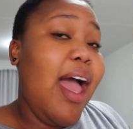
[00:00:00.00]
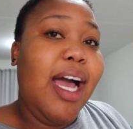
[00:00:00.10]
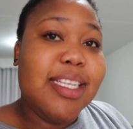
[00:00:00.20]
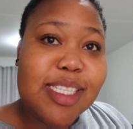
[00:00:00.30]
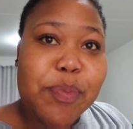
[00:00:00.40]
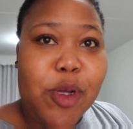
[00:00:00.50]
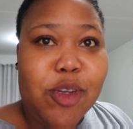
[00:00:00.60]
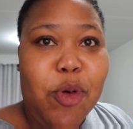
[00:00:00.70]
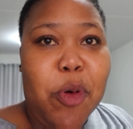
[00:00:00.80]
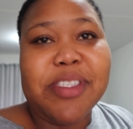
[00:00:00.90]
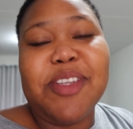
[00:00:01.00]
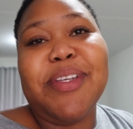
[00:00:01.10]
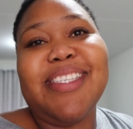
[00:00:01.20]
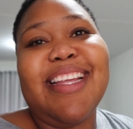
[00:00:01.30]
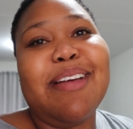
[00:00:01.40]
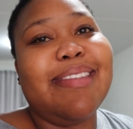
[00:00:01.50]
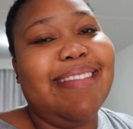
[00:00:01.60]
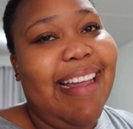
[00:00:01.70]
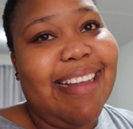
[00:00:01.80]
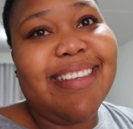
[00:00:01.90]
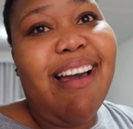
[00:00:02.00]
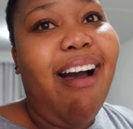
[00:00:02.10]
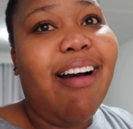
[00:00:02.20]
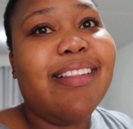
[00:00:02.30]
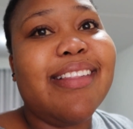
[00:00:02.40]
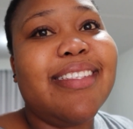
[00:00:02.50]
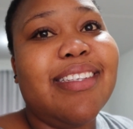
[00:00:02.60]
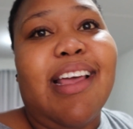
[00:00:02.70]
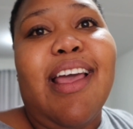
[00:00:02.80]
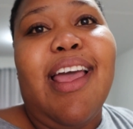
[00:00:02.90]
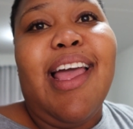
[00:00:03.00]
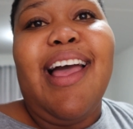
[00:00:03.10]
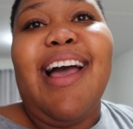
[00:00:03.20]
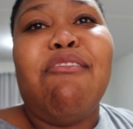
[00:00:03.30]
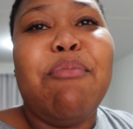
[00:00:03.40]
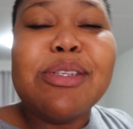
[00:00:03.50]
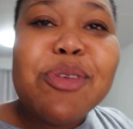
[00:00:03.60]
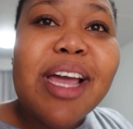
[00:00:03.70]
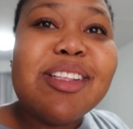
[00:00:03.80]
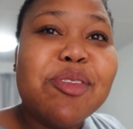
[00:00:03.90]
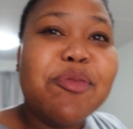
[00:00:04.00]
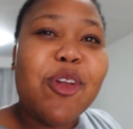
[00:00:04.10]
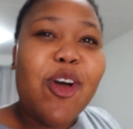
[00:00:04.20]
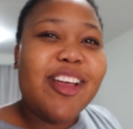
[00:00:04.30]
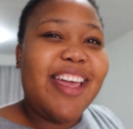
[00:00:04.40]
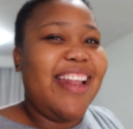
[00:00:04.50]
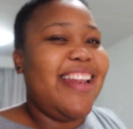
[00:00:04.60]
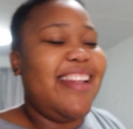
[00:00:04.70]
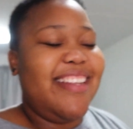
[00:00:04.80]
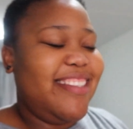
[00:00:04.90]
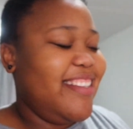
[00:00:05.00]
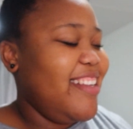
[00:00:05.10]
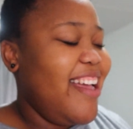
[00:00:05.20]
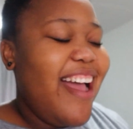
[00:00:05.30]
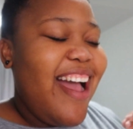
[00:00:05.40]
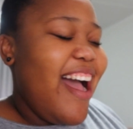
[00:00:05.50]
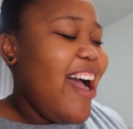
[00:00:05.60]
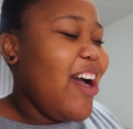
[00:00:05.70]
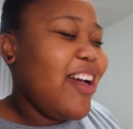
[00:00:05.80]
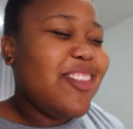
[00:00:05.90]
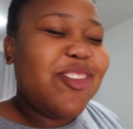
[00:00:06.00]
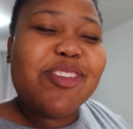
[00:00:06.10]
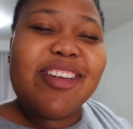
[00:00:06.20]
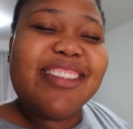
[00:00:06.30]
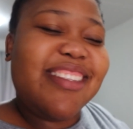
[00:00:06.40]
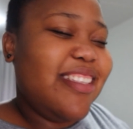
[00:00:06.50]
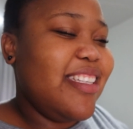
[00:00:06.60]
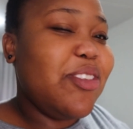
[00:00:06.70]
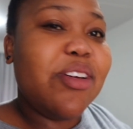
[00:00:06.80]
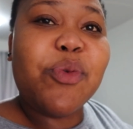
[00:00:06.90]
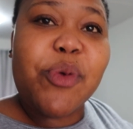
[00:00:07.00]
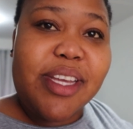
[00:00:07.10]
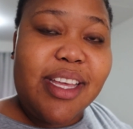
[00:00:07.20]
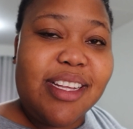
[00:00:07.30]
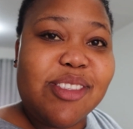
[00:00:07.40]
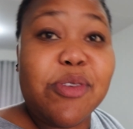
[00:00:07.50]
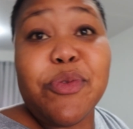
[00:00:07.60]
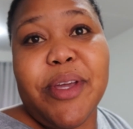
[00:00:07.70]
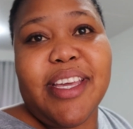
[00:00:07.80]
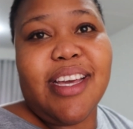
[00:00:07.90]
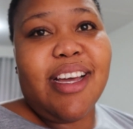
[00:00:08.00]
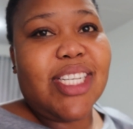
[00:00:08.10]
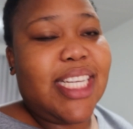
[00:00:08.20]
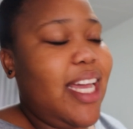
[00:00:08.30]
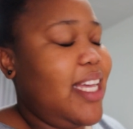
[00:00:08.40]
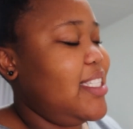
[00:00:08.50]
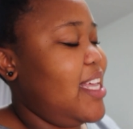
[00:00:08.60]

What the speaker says: I just bought groceries, and I was like, child, I've been trying to vlog and it's not working out, guys.